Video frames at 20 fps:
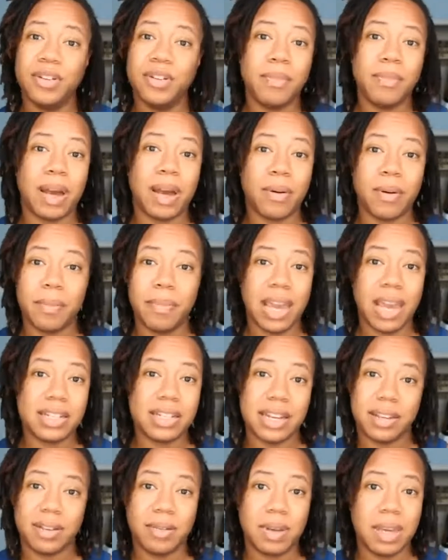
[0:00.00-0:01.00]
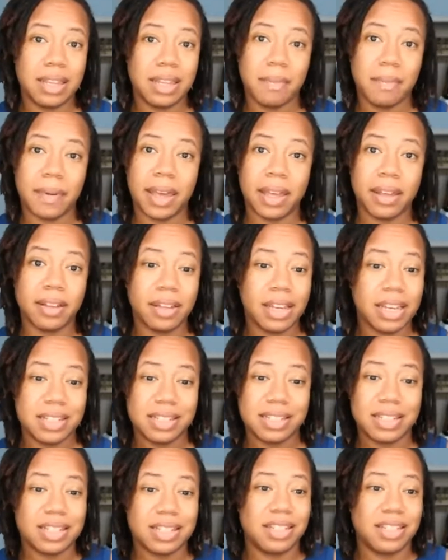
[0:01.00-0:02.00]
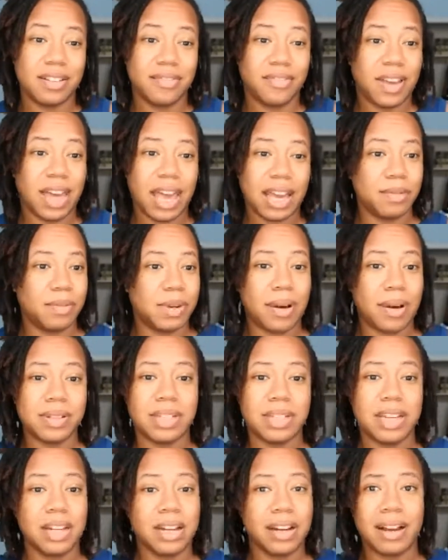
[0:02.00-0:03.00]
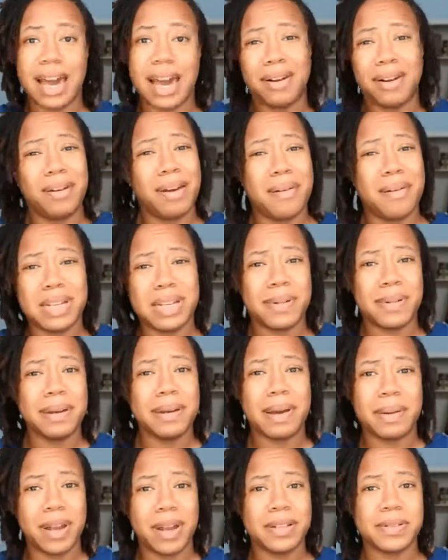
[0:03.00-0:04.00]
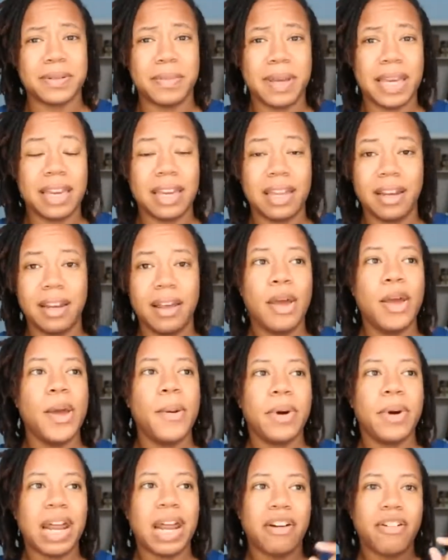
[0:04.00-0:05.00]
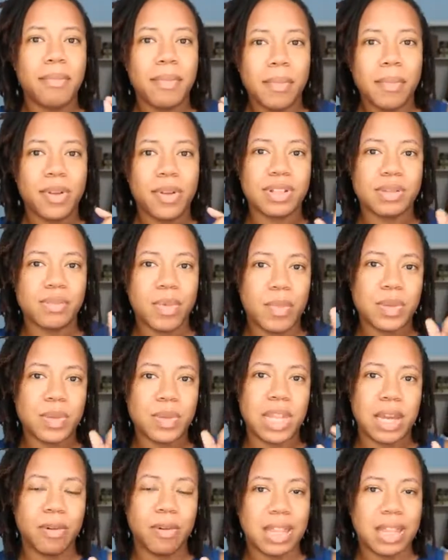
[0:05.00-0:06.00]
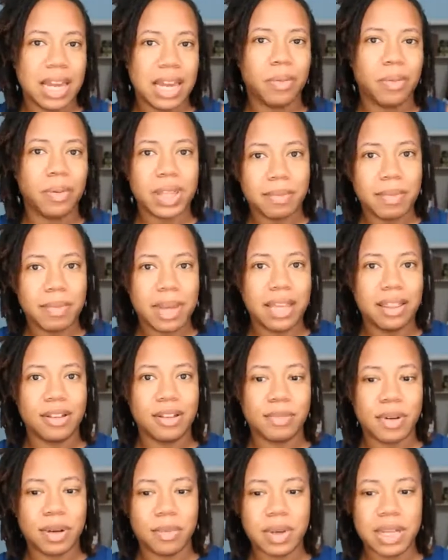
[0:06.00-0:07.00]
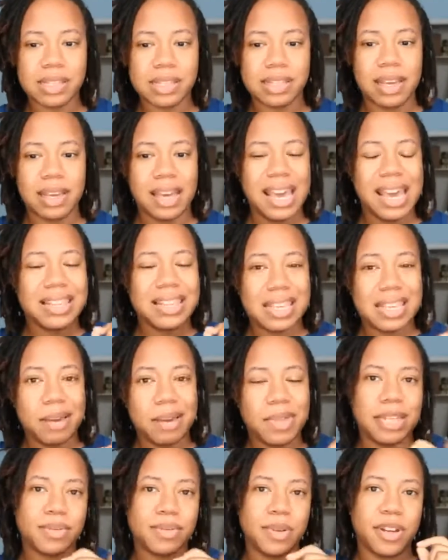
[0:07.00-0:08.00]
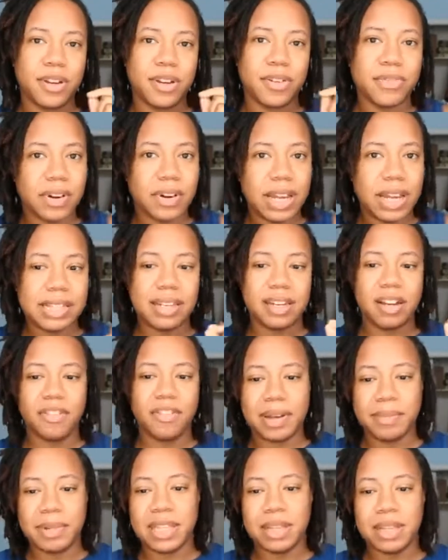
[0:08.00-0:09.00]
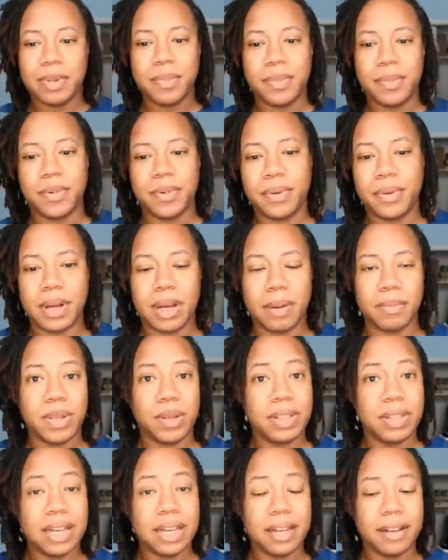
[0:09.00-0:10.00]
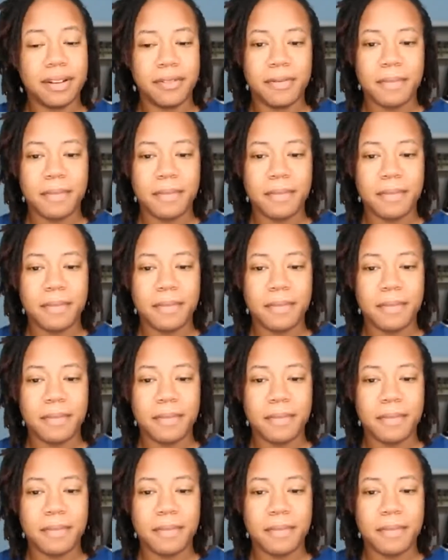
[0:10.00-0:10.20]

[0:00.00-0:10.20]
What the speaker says: about what paycheck you get in the mail. It's just a fact. When I was younger, I don't know how much money my parents were making, but I remember those moments when they were there with me in those moments. Same things with your friends and your family and the people you love.